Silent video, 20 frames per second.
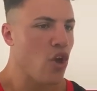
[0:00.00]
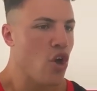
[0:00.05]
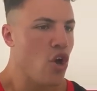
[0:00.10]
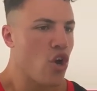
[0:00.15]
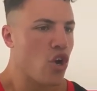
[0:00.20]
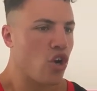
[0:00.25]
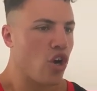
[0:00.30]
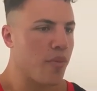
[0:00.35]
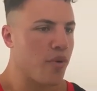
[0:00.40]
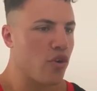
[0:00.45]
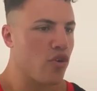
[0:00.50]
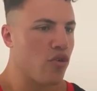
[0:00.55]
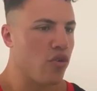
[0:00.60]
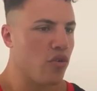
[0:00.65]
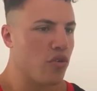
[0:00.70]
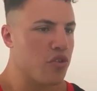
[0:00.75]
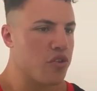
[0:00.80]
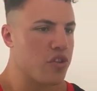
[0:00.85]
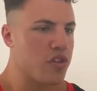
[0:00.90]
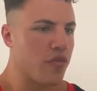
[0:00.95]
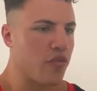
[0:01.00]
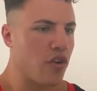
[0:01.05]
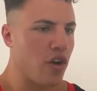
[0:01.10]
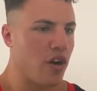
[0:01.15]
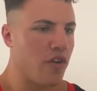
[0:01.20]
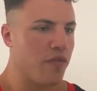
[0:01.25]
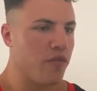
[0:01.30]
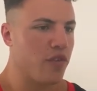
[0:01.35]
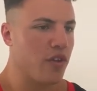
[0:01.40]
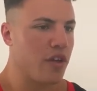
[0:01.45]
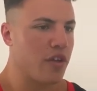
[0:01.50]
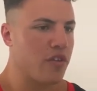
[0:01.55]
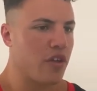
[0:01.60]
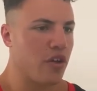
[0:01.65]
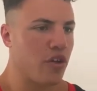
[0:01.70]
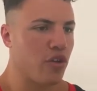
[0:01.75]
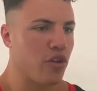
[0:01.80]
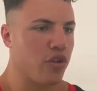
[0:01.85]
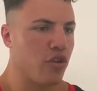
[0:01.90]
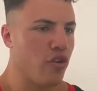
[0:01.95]
Common causes of conflict
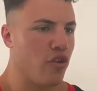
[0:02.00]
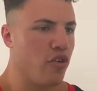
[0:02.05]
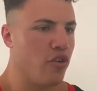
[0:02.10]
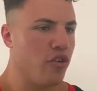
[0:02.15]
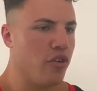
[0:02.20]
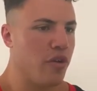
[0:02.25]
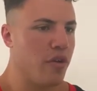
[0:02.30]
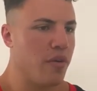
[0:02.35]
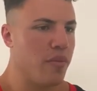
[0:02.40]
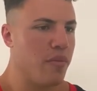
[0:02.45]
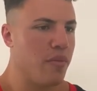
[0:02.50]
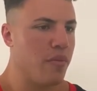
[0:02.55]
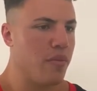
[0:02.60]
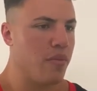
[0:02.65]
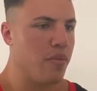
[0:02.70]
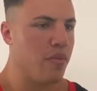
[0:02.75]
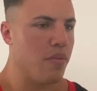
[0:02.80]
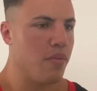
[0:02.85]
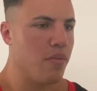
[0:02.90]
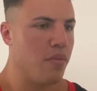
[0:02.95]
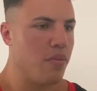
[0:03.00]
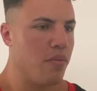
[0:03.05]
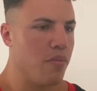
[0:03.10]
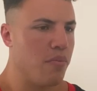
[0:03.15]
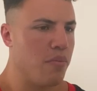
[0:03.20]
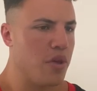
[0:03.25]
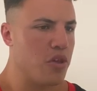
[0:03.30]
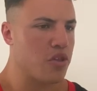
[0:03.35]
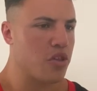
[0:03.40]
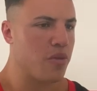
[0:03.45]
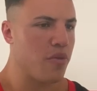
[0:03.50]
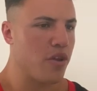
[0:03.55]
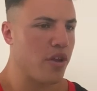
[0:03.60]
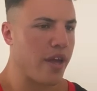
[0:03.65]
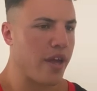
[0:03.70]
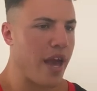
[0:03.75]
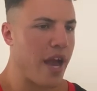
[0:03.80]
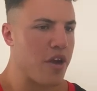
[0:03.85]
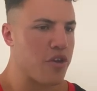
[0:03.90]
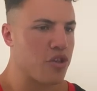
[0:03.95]
include
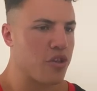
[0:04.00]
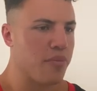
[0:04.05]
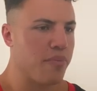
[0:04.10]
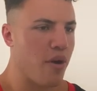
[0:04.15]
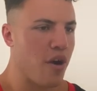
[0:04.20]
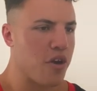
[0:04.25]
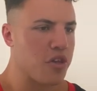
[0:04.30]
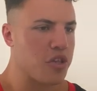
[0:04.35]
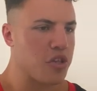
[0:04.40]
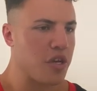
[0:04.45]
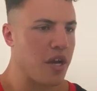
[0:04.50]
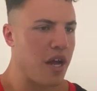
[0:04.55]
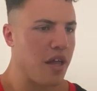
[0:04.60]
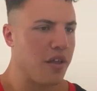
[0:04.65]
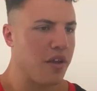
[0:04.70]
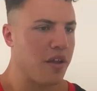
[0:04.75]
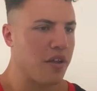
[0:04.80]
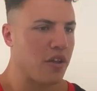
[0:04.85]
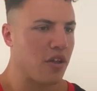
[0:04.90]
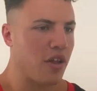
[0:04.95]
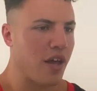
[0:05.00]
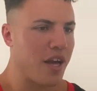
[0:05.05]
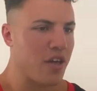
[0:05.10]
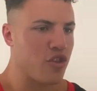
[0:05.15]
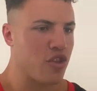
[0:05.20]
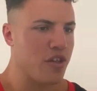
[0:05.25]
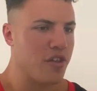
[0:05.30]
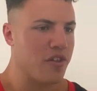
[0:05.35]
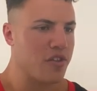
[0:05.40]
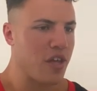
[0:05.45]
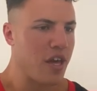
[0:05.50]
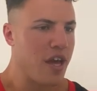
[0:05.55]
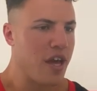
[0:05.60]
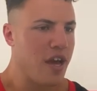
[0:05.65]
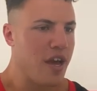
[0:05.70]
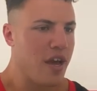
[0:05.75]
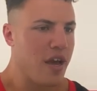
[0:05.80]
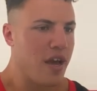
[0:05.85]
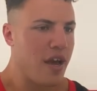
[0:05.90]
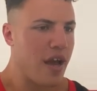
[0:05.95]
miscommunication, personality clashes,
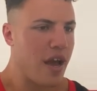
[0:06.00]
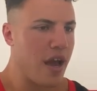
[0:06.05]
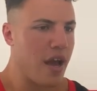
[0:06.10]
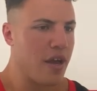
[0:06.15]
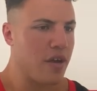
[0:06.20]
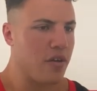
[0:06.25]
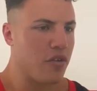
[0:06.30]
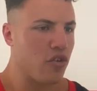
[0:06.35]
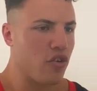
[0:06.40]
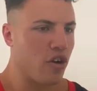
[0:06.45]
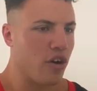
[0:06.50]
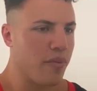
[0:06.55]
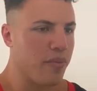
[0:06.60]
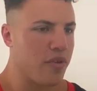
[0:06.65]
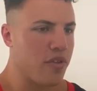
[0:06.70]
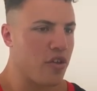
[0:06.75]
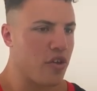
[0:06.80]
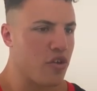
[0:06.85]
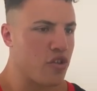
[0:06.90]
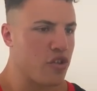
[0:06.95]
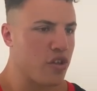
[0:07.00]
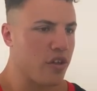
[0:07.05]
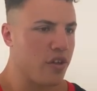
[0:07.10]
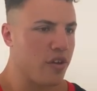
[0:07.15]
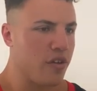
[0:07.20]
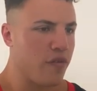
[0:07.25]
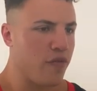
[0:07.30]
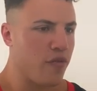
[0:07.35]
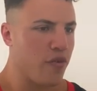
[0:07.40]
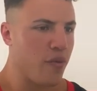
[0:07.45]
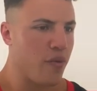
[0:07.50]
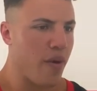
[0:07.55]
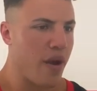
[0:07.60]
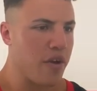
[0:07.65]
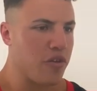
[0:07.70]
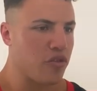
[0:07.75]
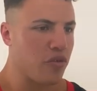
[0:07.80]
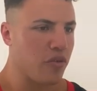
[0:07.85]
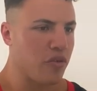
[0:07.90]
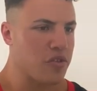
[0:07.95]
and competition for
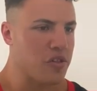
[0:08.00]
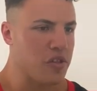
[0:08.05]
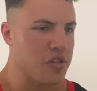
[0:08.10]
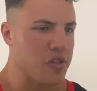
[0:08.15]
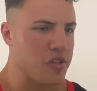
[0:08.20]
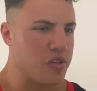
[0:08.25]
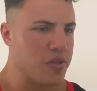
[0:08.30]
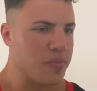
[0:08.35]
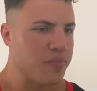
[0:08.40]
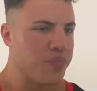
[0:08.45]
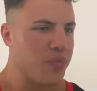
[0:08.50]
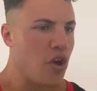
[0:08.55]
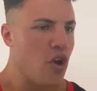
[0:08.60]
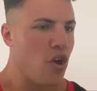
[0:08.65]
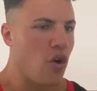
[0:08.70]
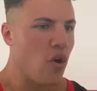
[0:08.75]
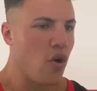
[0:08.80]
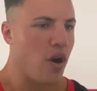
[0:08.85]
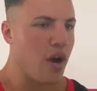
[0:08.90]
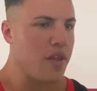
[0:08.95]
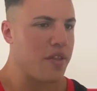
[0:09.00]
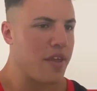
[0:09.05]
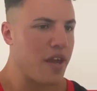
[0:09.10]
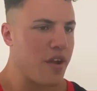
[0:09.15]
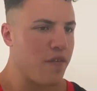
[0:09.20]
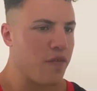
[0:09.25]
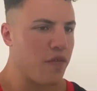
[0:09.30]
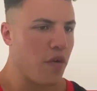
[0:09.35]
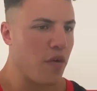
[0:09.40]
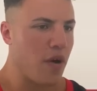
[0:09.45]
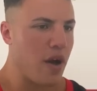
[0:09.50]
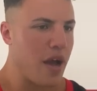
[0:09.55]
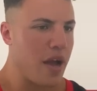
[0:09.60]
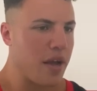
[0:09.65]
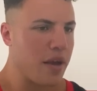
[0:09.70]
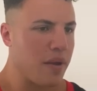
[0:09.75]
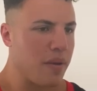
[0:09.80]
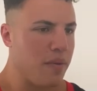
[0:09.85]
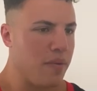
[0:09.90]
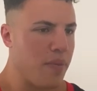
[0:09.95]
resources.
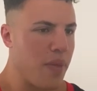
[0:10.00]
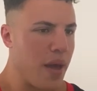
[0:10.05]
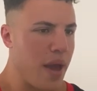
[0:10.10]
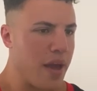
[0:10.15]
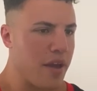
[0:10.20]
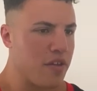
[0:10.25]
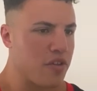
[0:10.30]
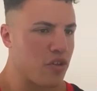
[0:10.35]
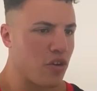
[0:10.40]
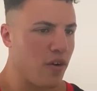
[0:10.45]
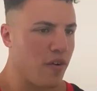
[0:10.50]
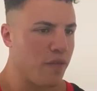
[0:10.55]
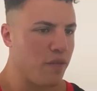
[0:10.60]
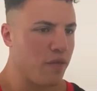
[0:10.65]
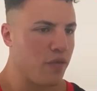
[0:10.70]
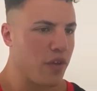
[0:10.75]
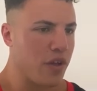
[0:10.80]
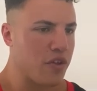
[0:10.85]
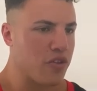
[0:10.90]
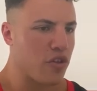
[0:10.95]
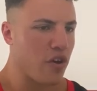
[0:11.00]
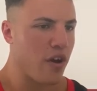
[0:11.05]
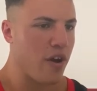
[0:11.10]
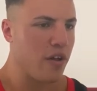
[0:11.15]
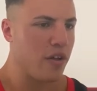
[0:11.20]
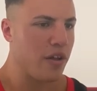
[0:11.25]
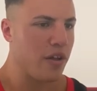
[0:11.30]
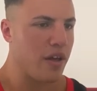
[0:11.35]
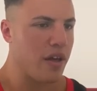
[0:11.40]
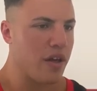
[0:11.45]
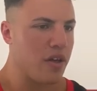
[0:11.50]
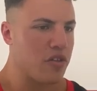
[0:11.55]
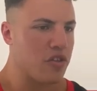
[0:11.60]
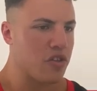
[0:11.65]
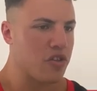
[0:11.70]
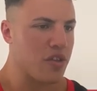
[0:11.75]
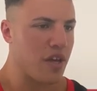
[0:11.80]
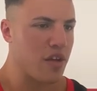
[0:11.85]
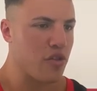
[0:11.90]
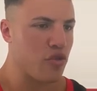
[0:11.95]
Identifying these conflicts early is
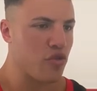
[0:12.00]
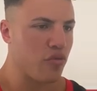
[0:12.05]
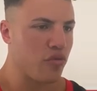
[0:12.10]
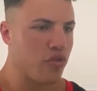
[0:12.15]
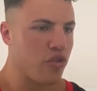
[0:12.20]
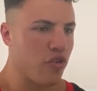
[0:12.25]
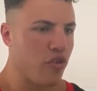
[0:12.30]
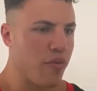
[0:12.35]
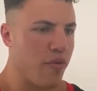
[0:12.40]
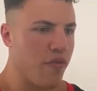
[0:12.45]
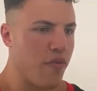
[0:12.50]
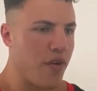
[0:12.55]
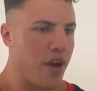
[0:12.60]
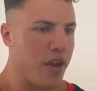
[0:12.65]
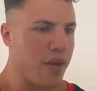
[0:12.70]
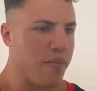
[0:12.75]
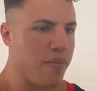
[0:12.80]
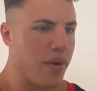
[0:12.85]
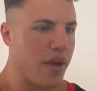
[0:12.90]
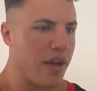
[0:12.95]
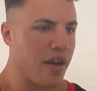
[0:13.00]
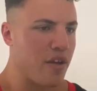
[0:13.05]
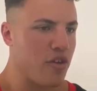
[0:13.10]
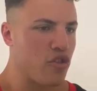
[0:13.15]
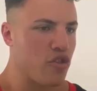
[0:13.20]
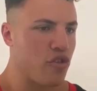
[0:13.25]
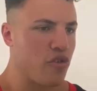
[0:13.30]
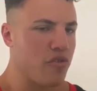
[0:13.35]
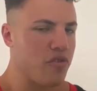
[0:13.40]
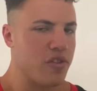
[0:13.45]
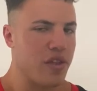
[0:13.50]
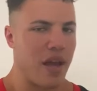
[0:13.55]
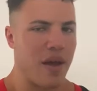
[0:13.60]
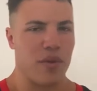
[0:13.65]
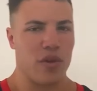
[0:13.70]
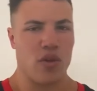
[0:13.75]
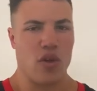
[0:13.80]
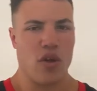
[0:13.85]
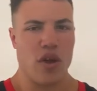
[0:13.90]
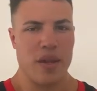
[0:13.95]
essential to preventing bigger issues down
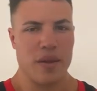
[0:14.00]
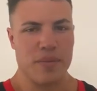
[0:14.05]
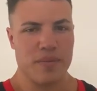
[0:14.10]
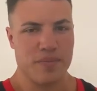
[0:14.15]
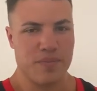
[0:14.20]
the line.